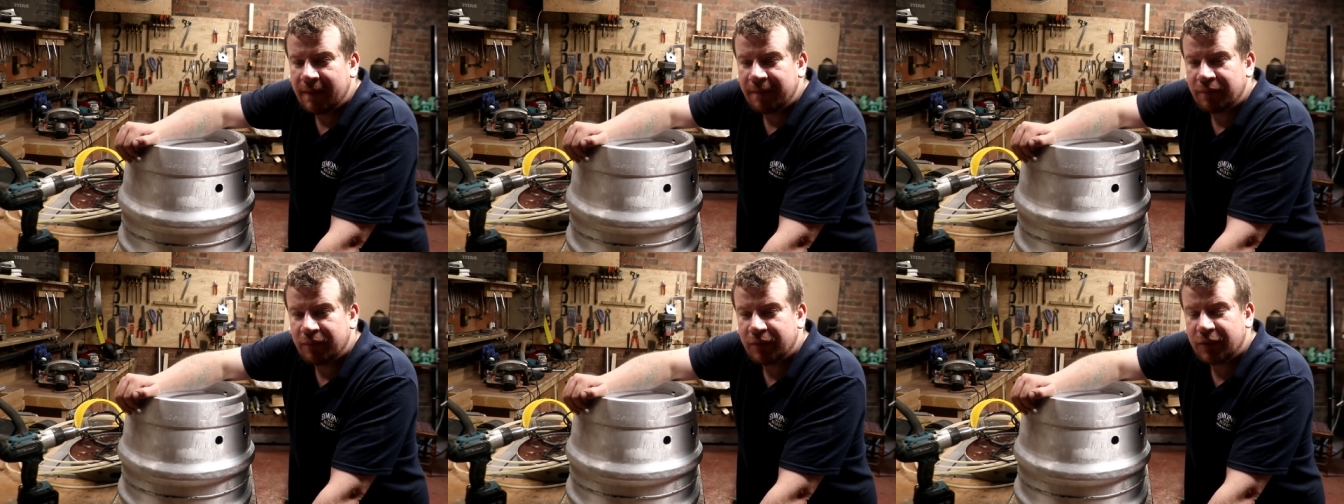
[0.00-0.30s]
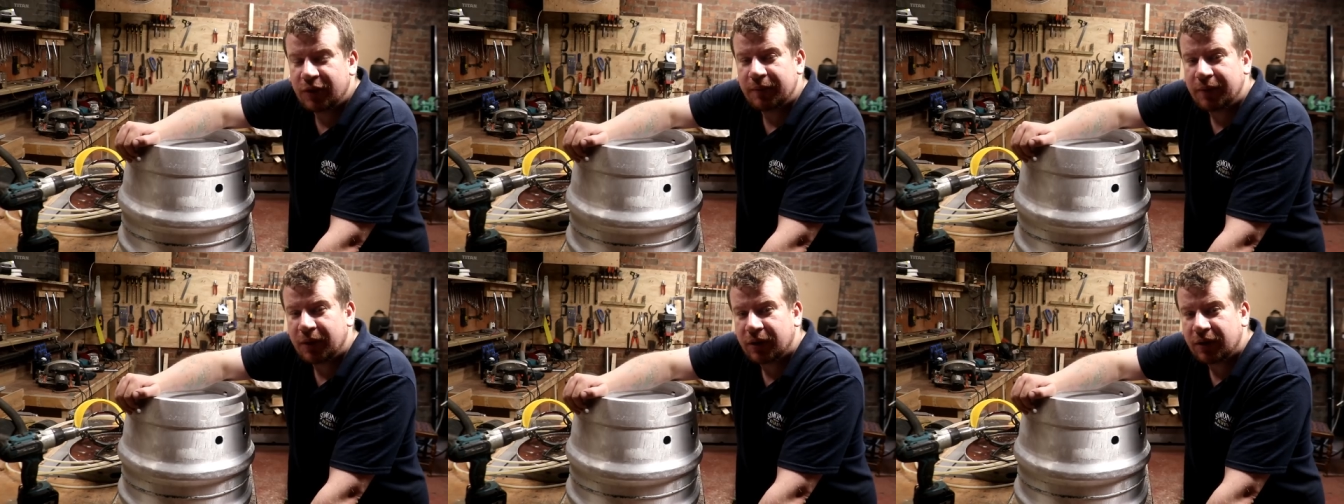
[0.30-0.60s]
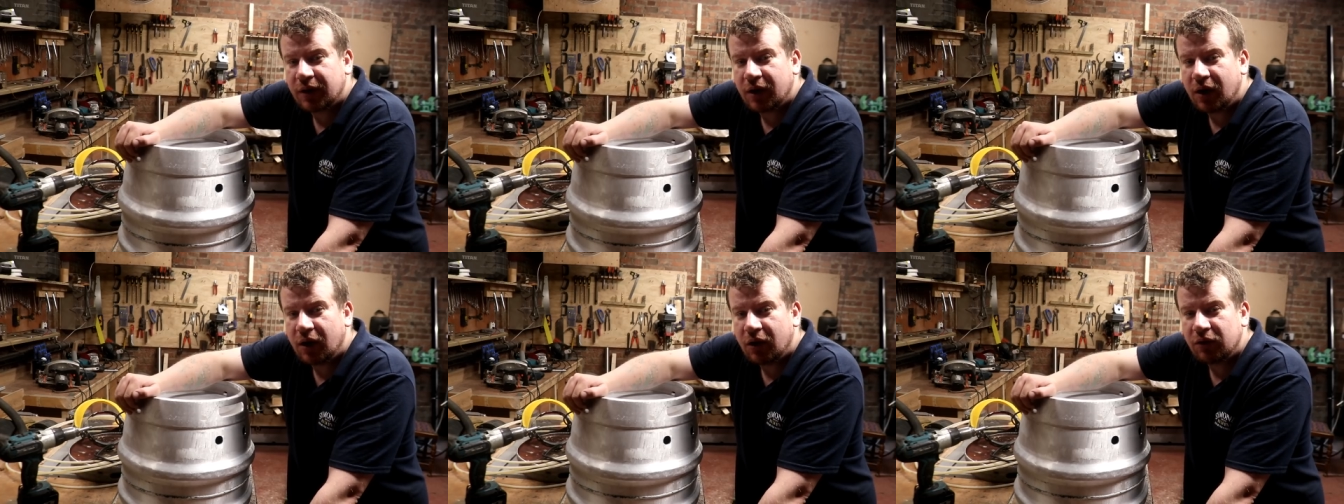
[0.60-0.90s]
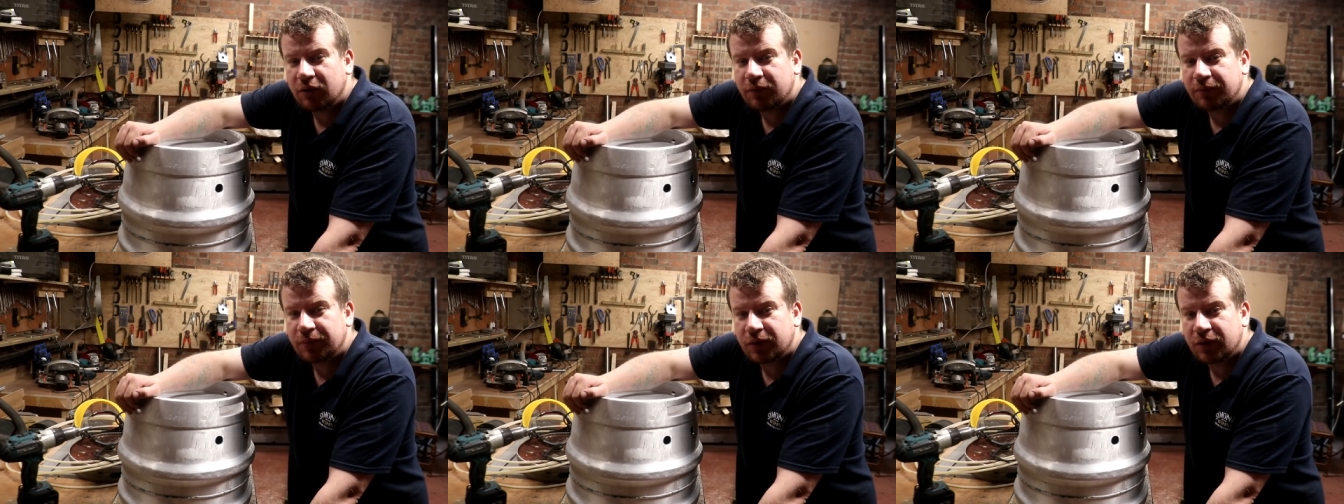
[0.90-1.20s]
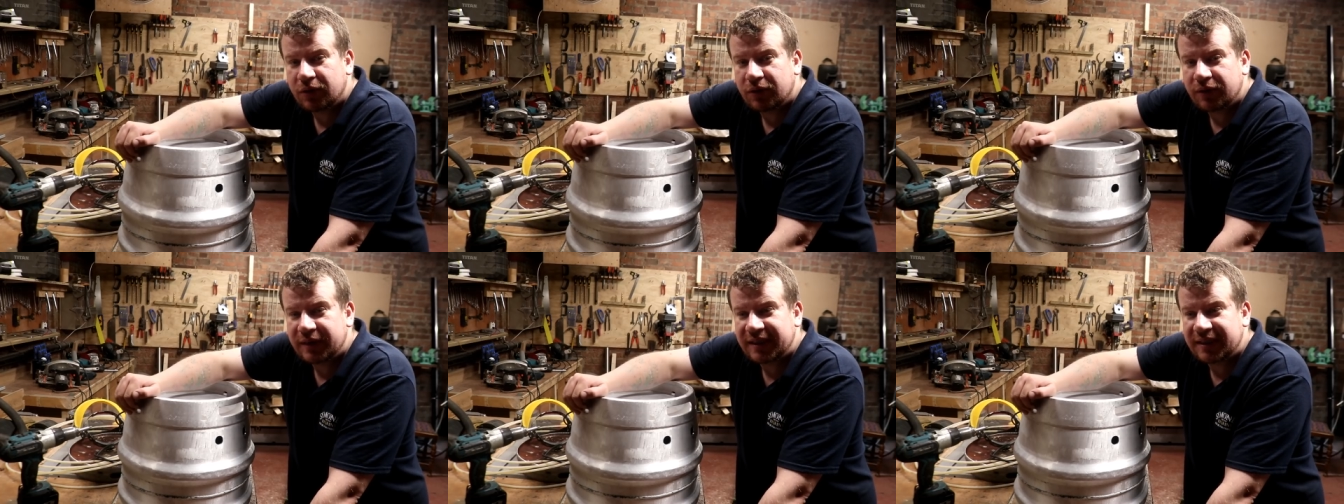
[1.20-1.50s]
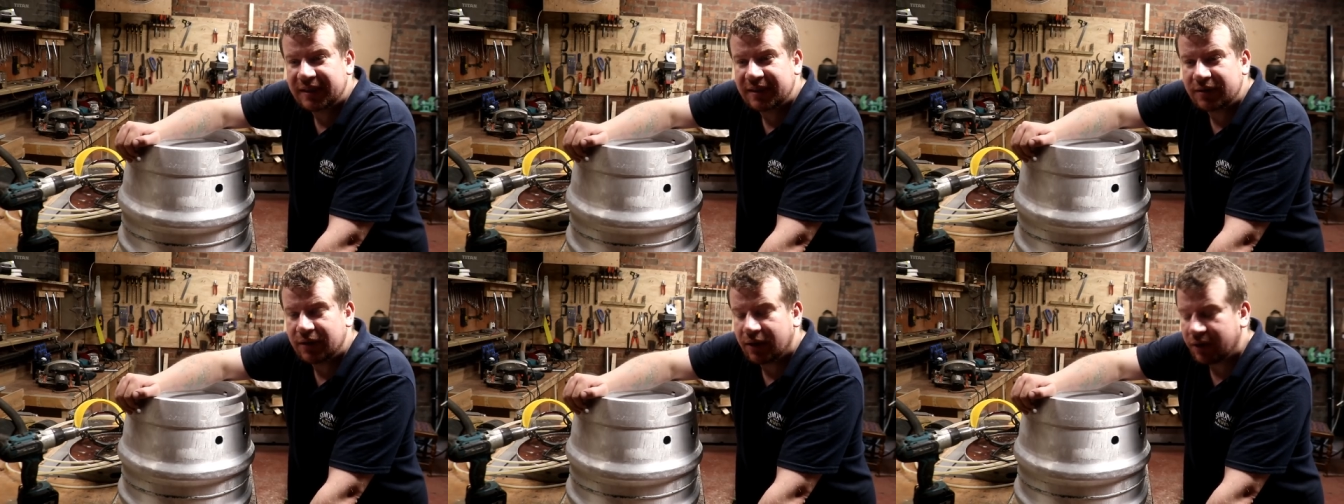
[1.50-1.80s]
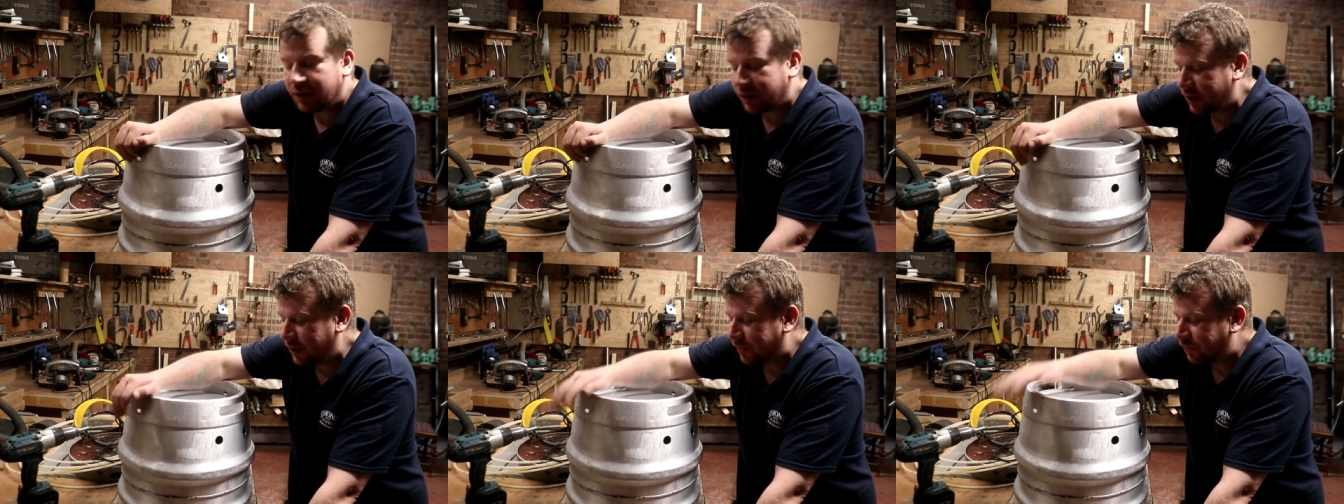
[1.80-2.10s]
the Boggart Hole Brewery
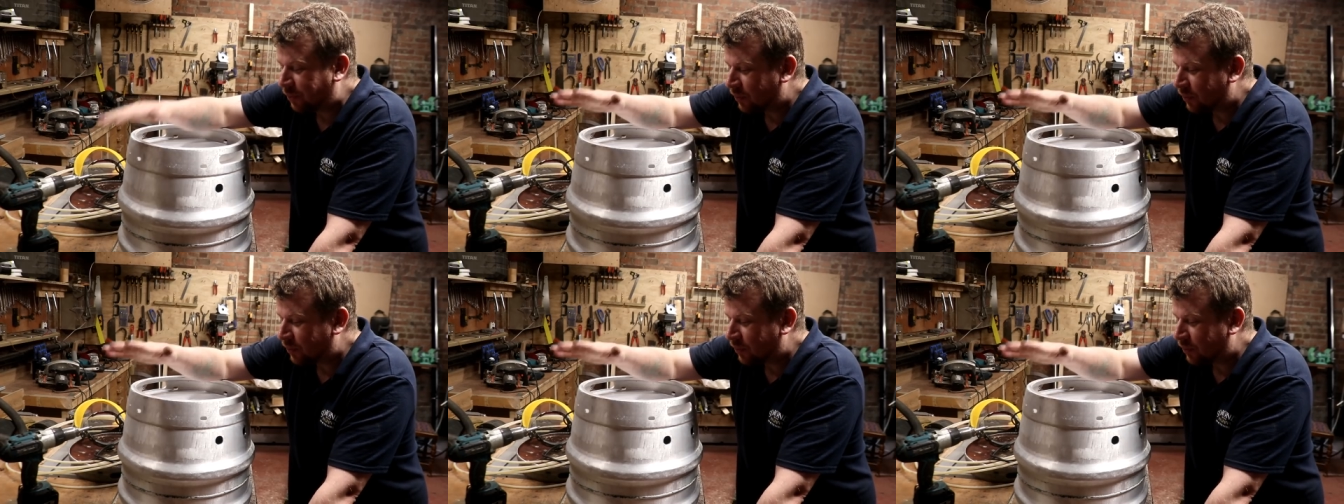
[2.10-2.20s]
stock.